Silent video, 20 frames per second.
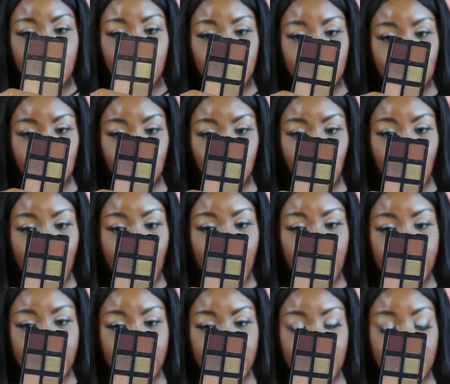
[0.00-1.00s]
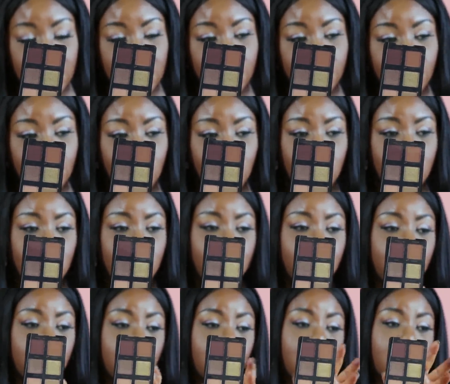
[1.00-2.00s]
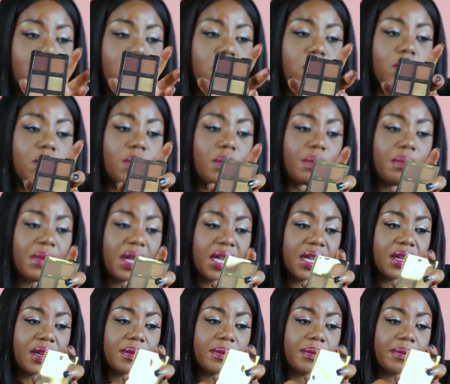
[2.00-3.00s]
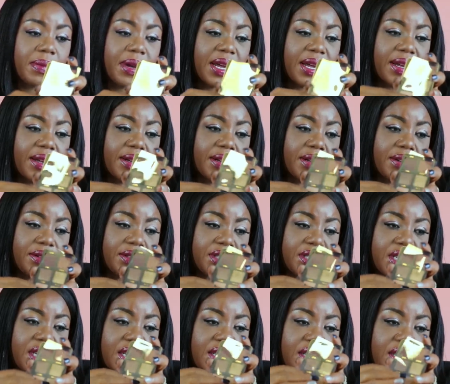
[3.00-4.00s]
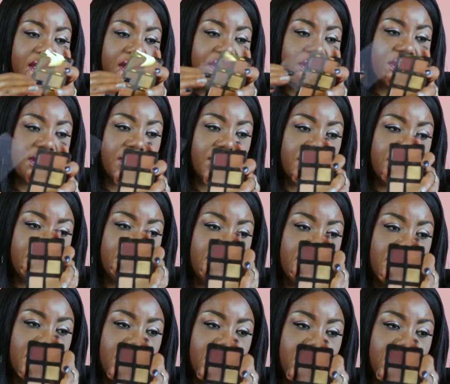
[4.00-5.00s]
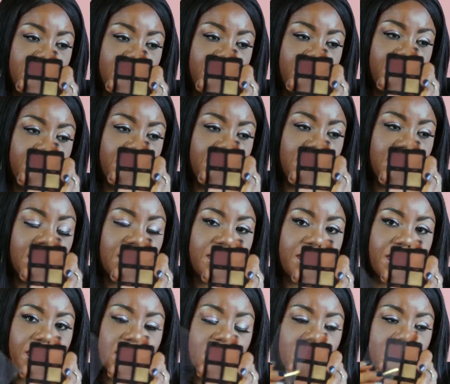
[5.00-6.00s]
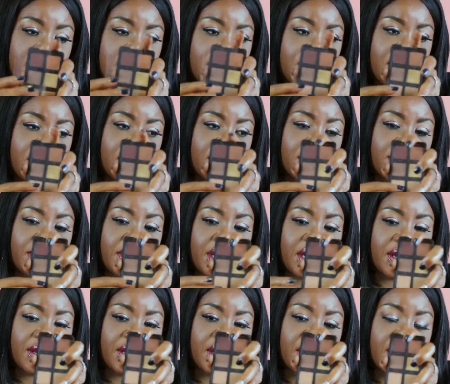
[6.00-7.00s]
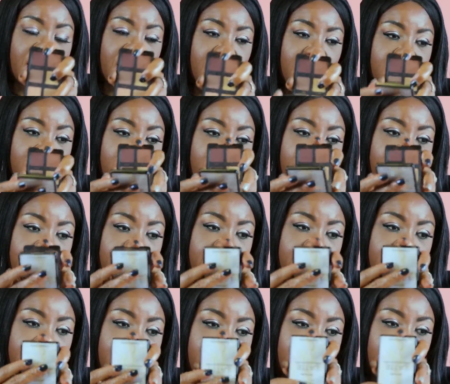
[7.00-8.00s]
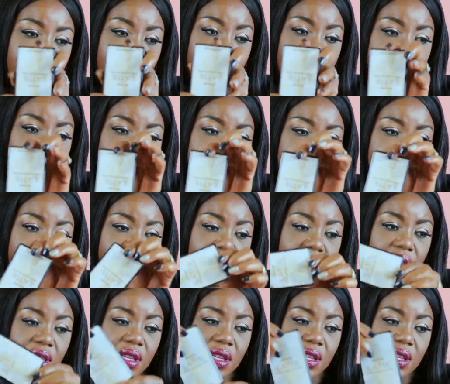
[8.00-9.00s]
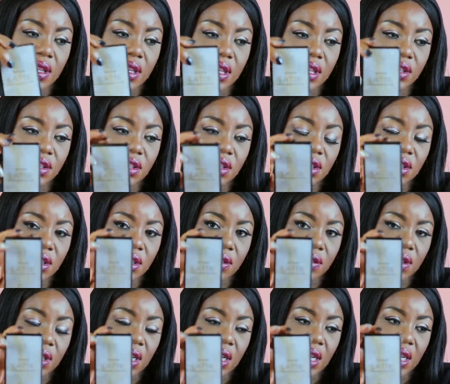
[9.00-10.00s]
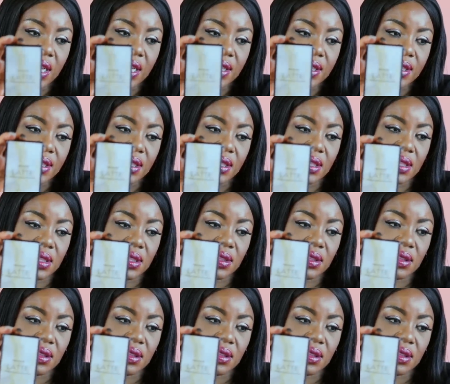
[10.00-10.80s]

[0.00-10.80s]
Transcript: which is why, again, I'm going on a no makeup buy. Oh, she got that one. But that's pretty. I know why. And I love the way the front of it looks. That's just so classy.